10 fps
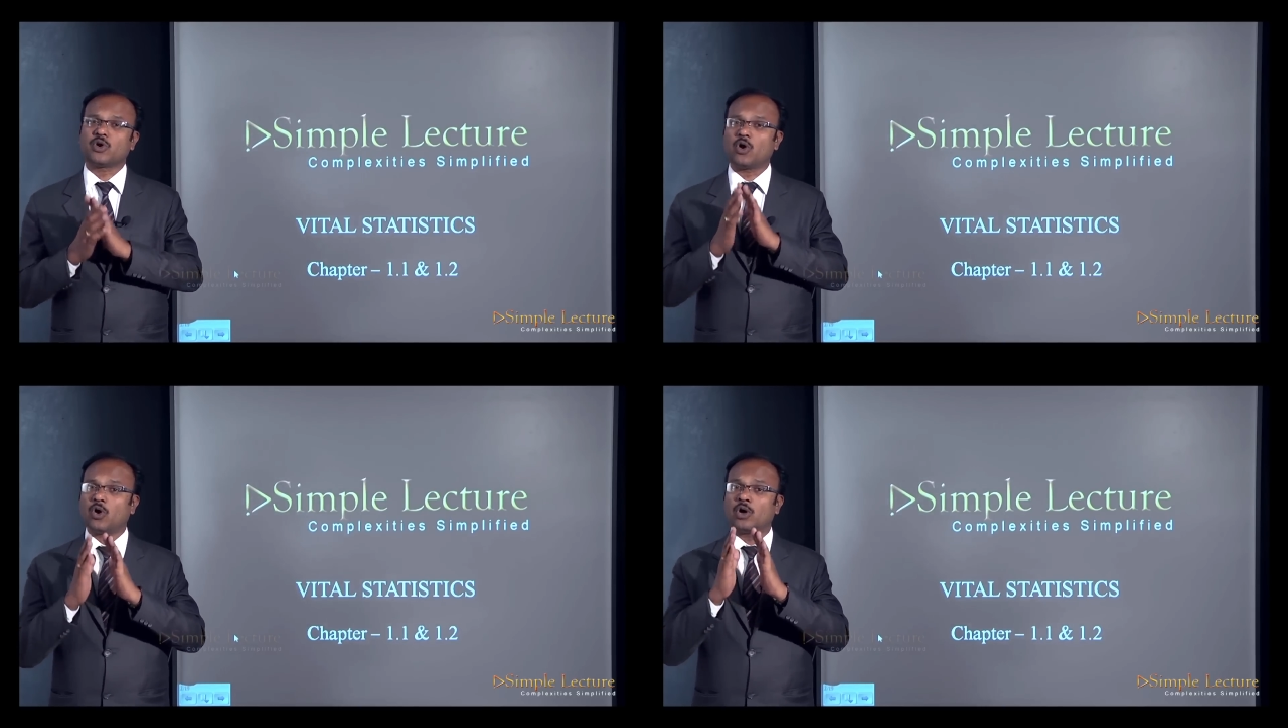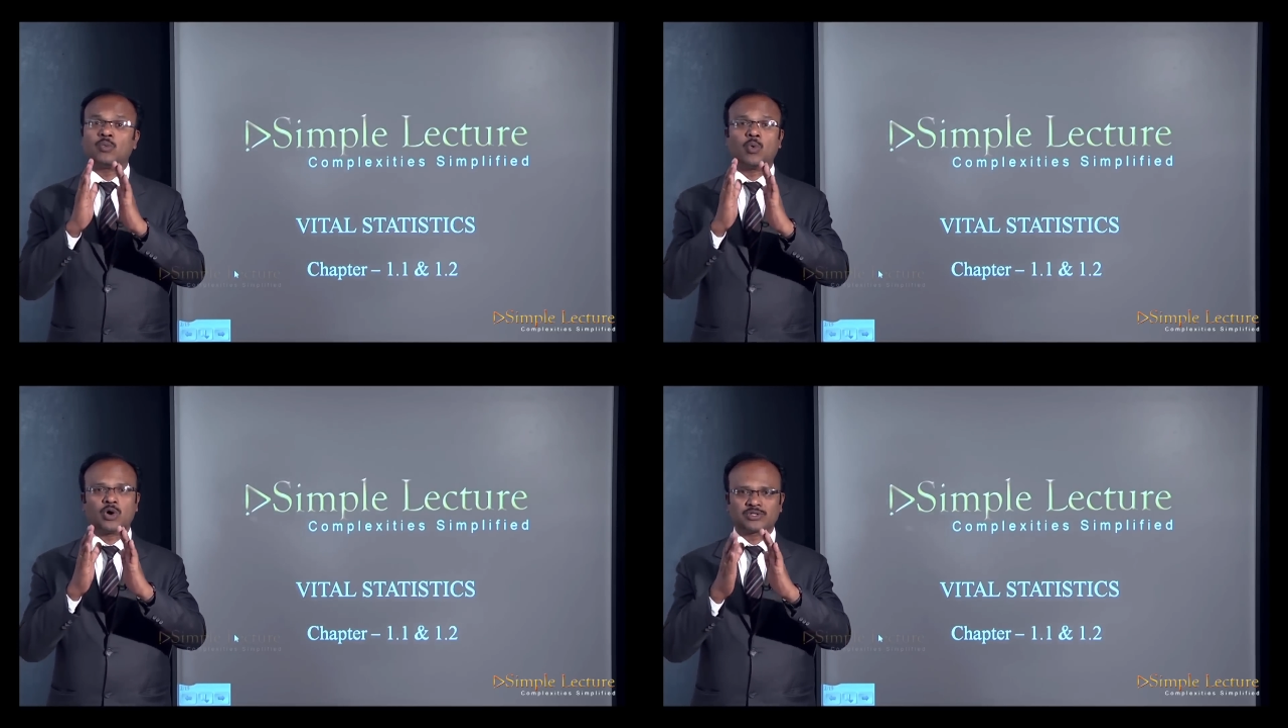all
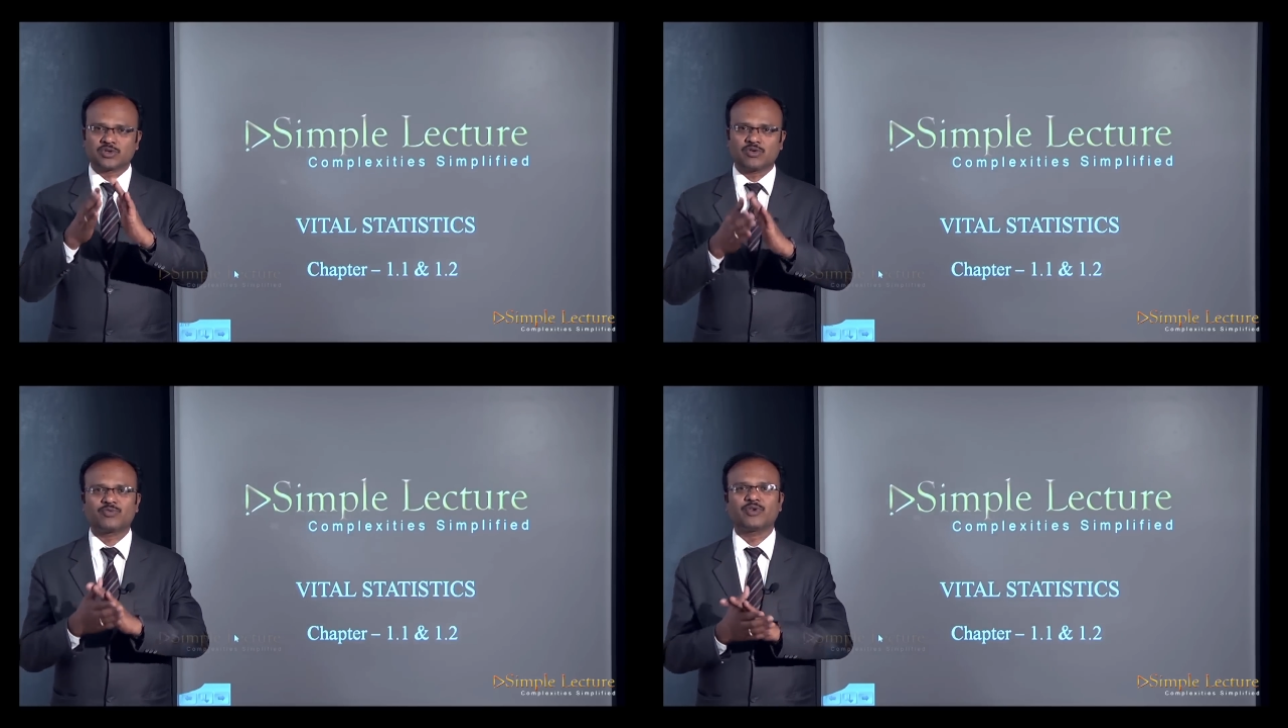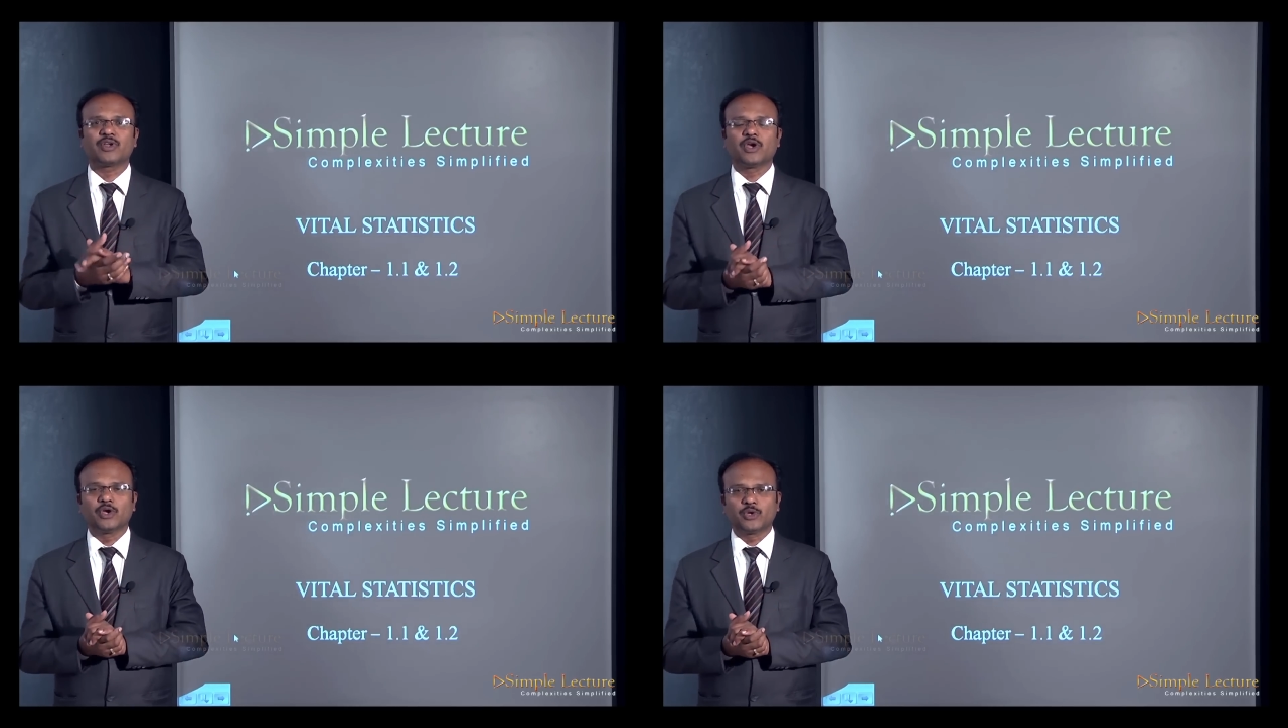walks of
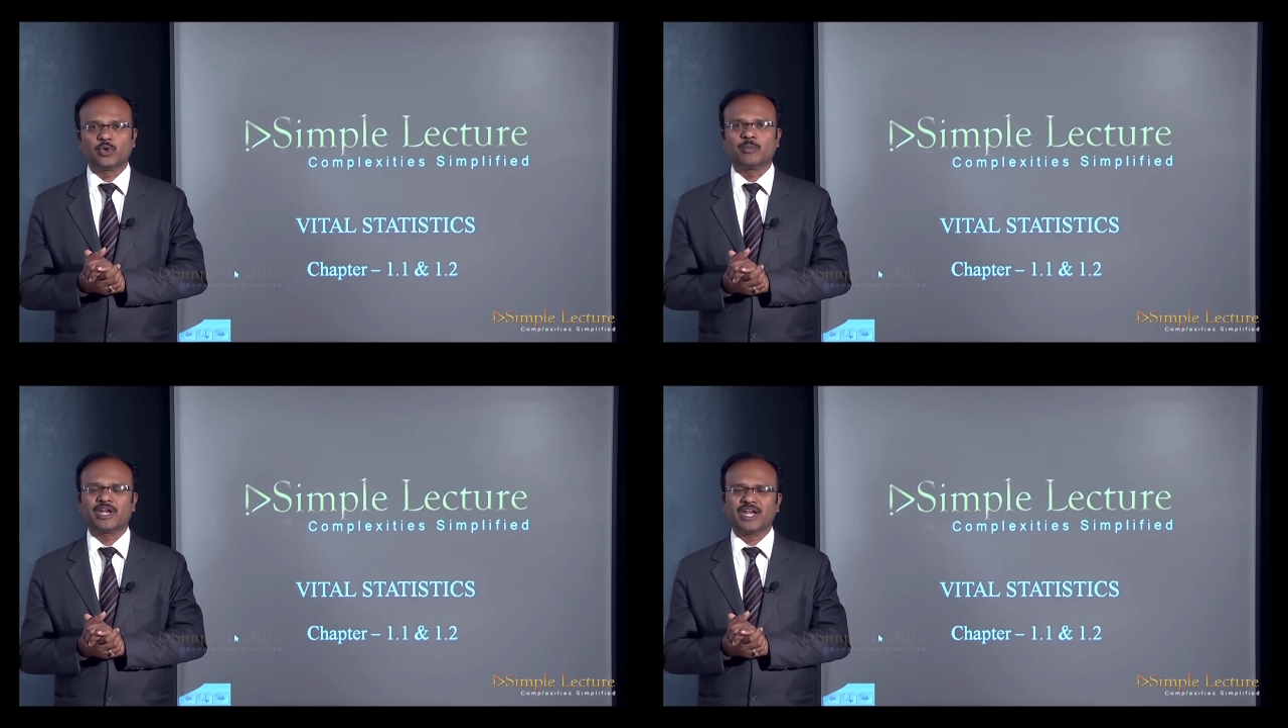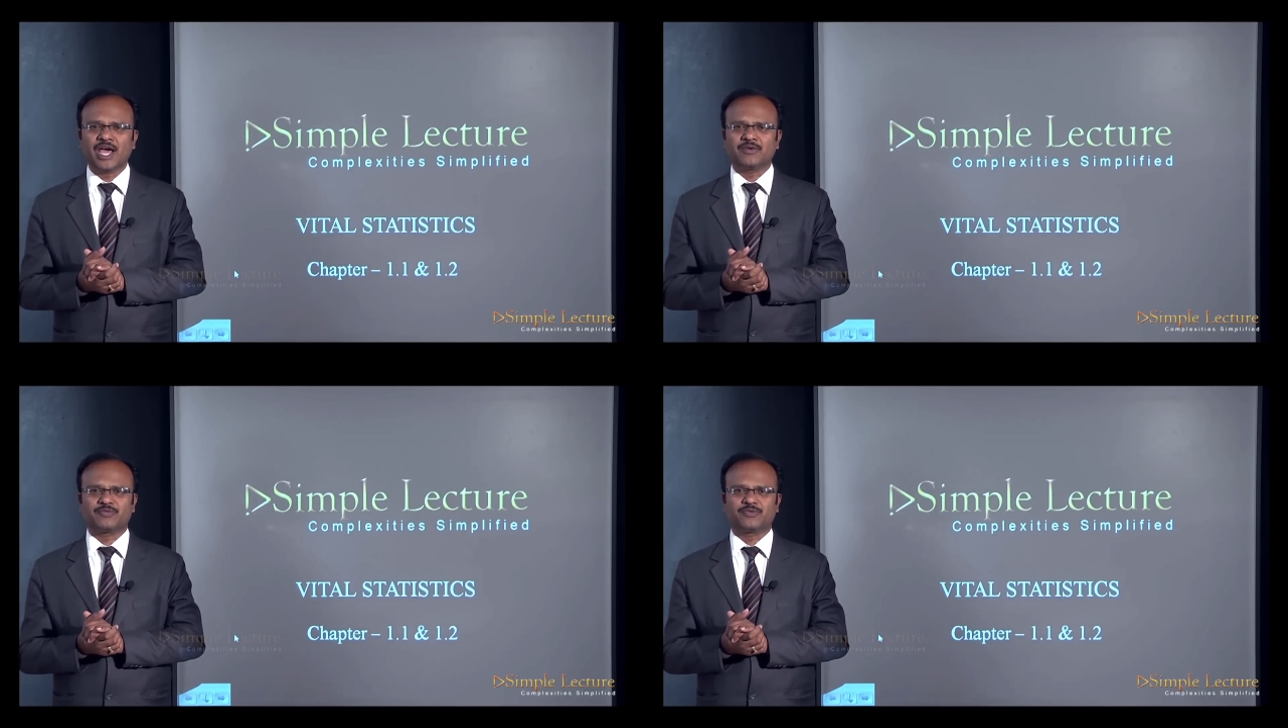human
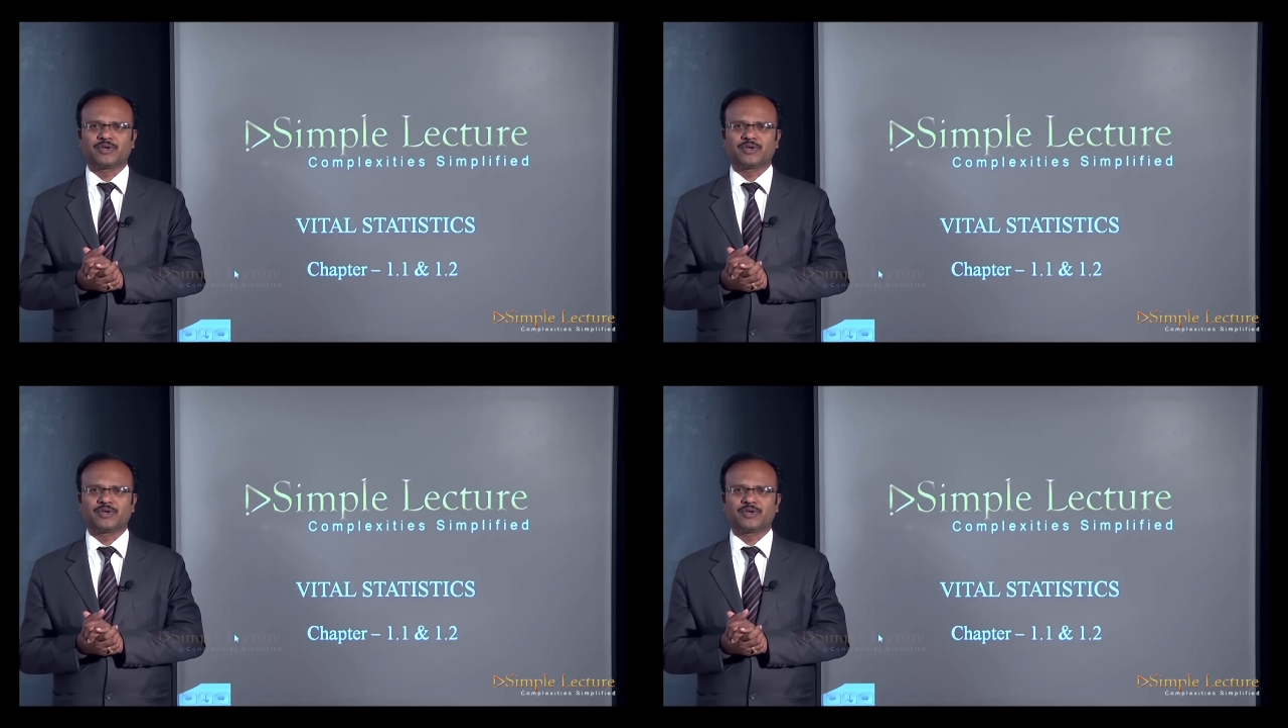life.